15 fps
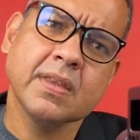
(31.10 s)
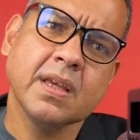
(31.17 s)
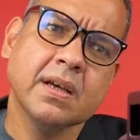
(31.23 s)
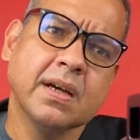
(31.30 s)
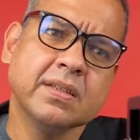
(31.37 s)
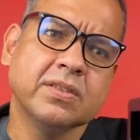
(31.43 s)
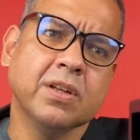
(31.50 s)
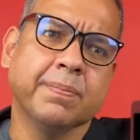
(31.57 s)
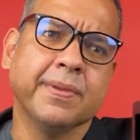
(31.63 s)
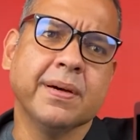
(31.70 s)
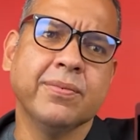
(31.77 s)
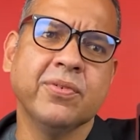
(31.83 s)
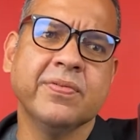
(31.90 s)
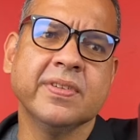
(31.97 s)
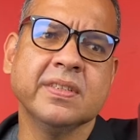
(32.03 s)
I stopped. I
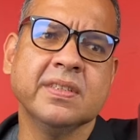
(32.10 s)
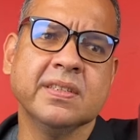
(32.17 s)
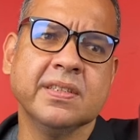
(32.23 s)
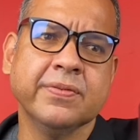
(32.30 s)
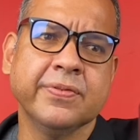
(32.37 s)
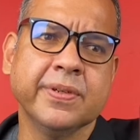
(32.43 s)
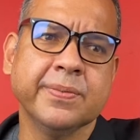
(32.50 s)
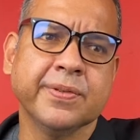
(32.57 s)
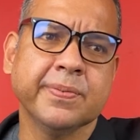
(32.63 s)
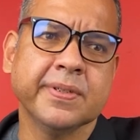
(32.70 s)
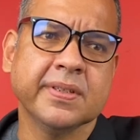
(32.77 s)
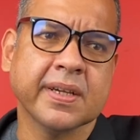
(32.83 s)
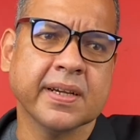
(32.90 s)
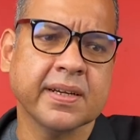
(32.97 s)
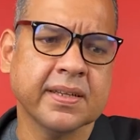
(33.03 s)
moved to 30 frames per
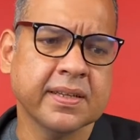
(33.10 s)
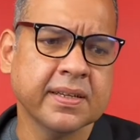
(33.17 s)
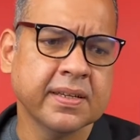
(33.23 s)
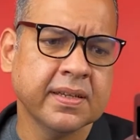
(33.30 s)
second.